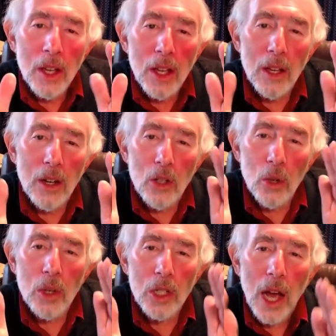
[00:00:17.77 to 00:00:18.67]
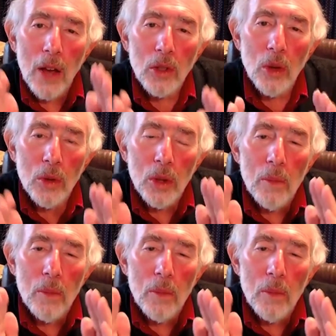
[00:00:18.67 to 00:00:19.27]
in a Jewish household, the